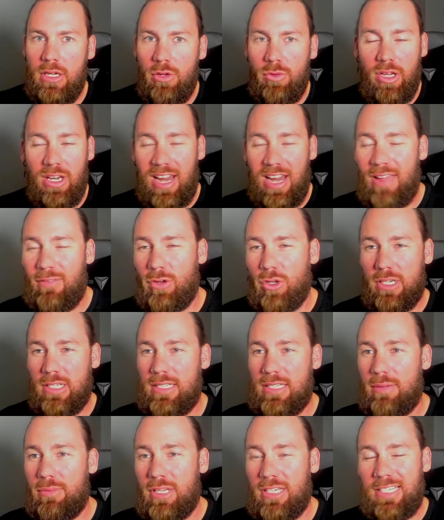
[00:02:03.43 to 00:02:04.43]
We're going to have a look at
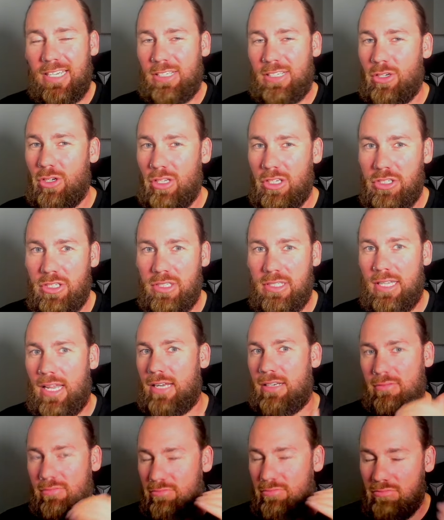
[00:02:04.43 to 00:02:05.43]
some of the technologies
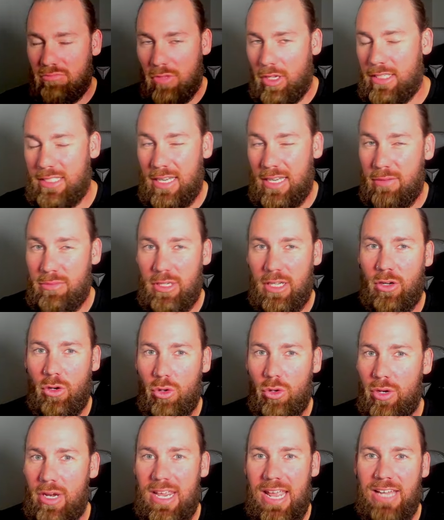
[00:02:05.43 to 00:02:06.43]
that like Samsung
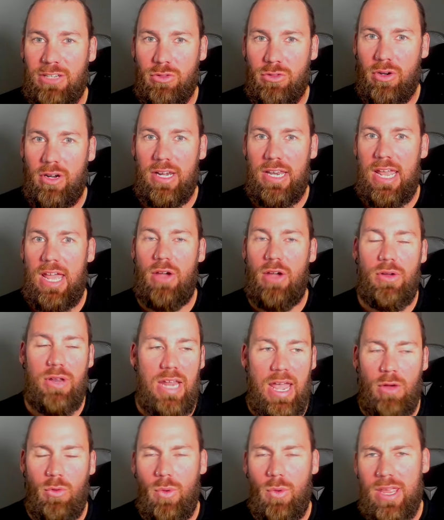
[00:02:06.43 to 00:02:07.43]
already has right now and
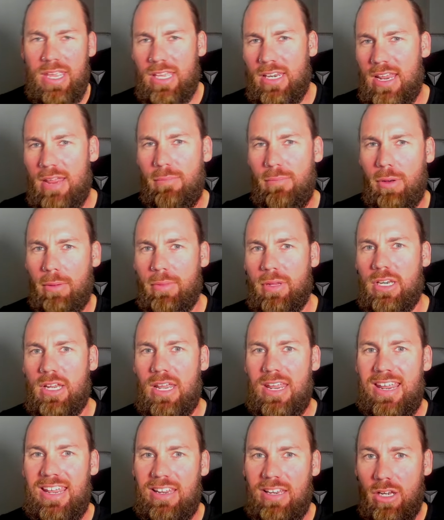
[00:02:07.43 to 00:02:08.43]
how we can implement
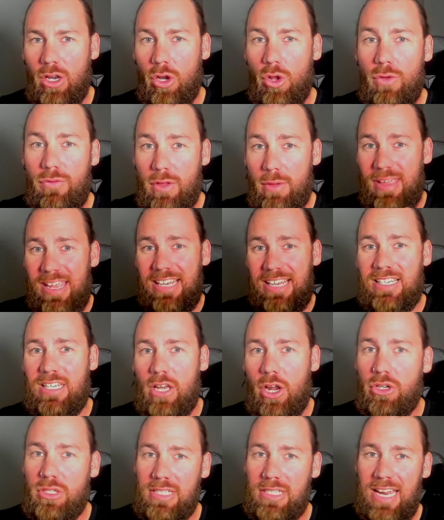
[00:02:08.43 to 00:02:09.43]
Illuvium into
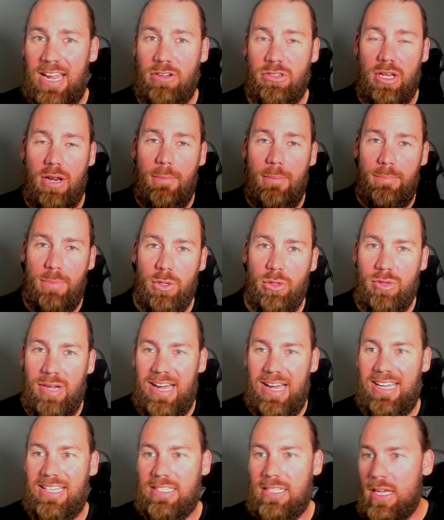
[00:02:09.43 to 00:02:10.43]
those and how it's going to build
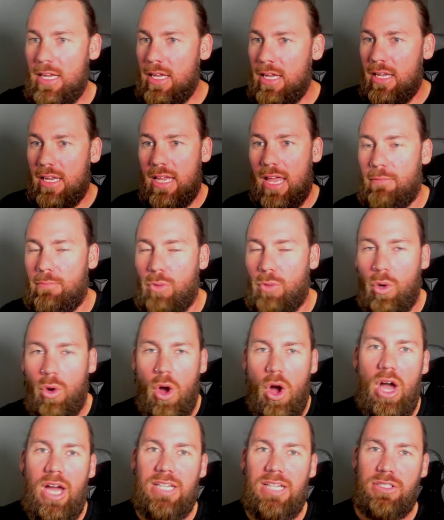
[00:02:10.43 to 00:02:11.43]
us, get more
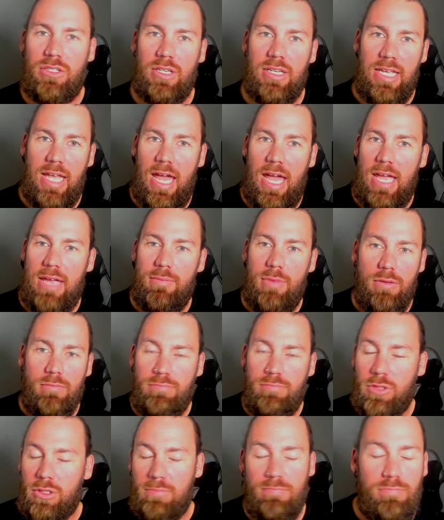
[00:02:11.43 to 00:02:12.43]
eyes on the game and
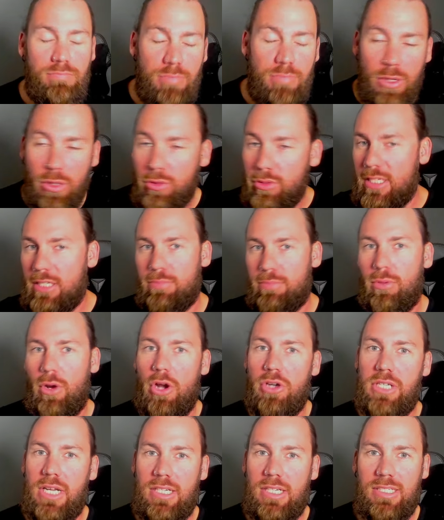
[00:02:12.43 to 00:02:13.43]
just build this
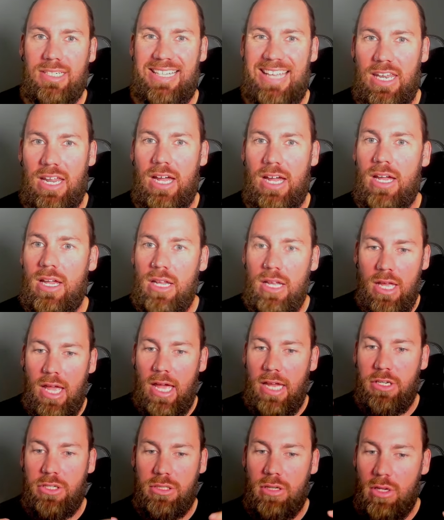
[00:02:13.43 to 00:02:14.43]
project together
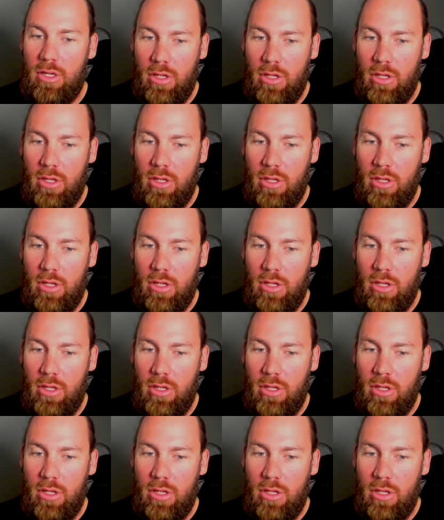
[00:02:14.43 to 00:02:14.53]
and just